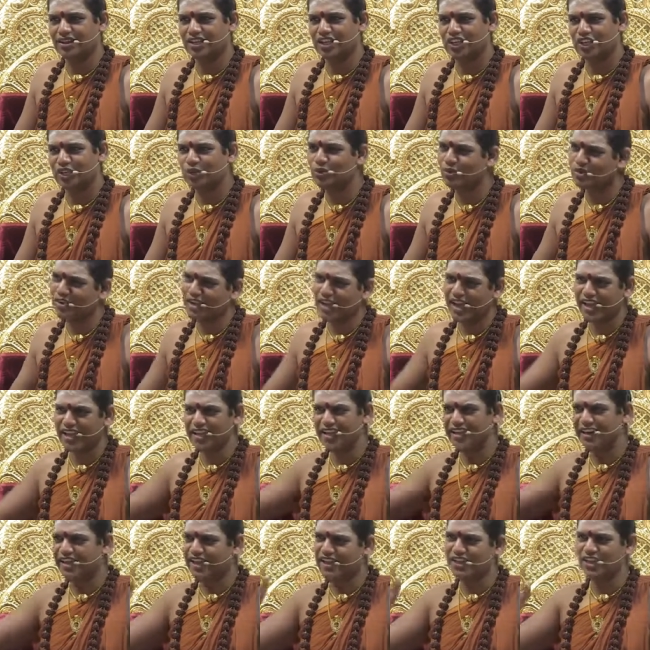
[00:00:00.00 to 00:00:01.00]
You can
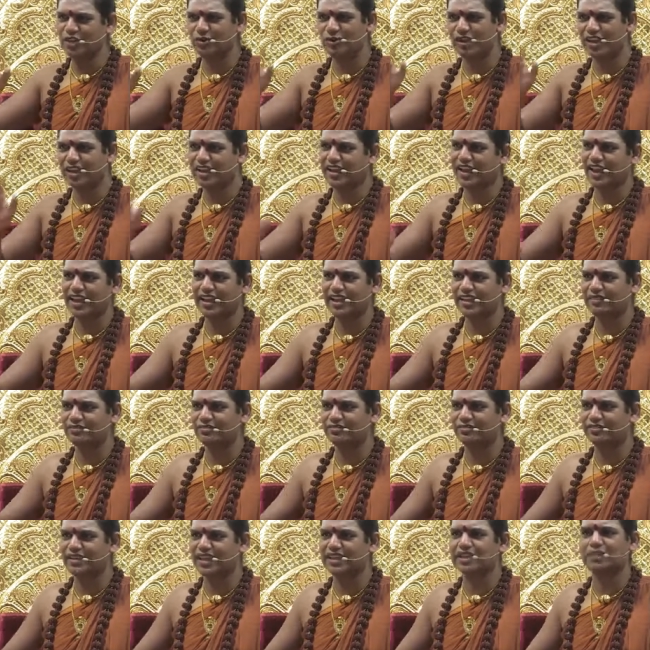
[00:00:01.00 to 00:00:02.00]
run your life
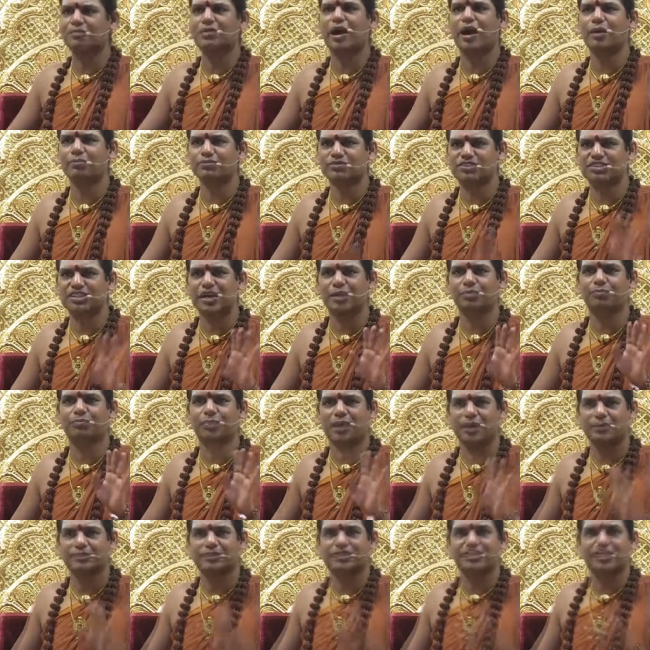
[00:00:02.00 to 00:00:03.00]
like a mom shop,
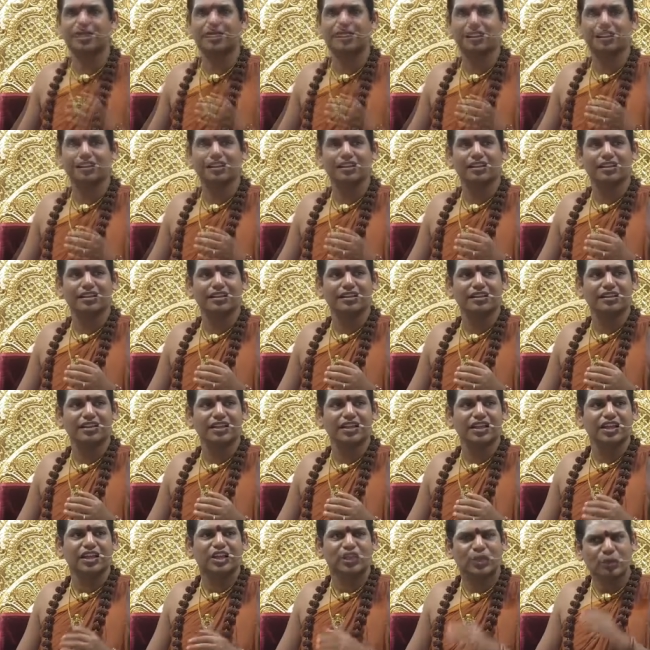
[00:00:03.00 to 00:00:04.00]
pop shop.
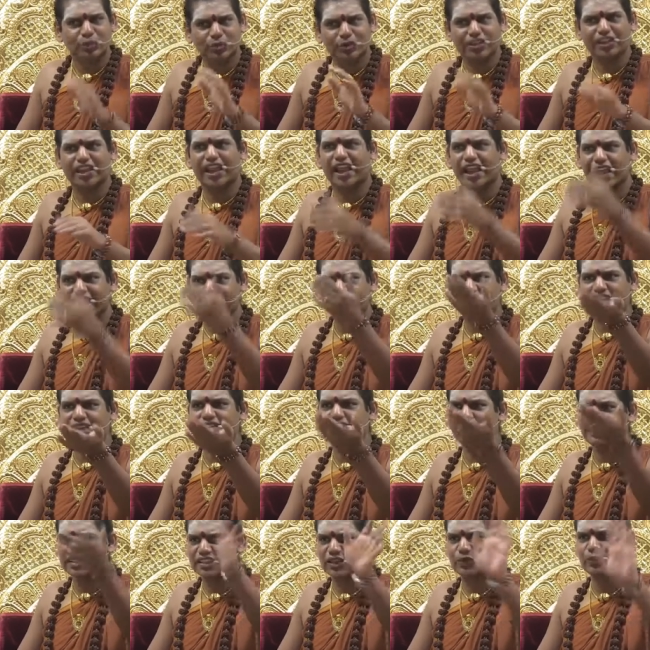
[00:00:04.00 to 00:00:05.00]
You can live
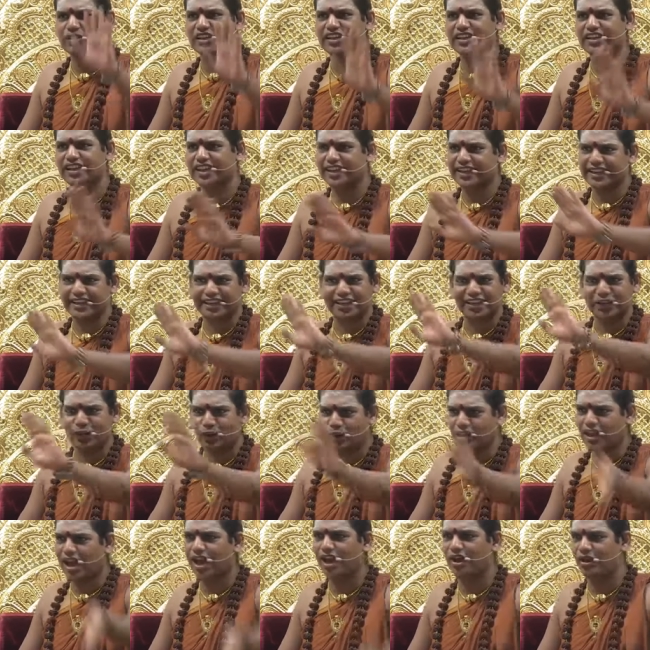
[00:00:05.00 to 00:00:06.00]
without integrity, no
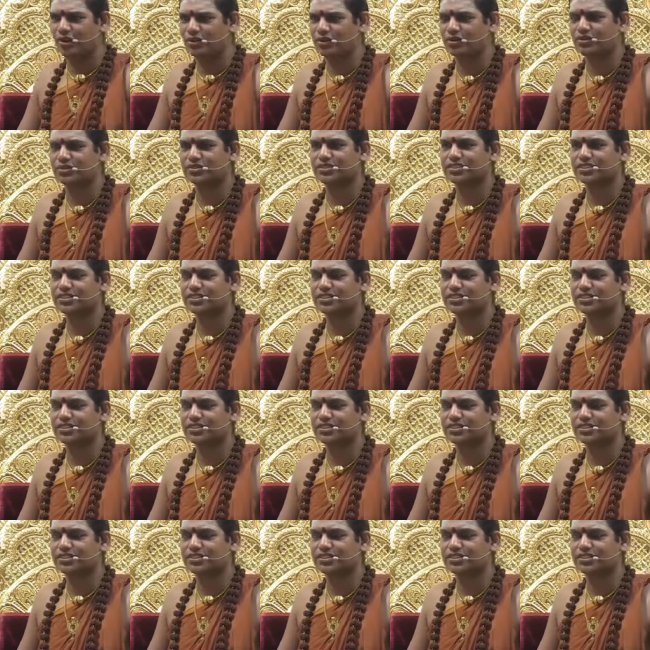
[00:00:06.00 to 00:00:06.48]
doubt.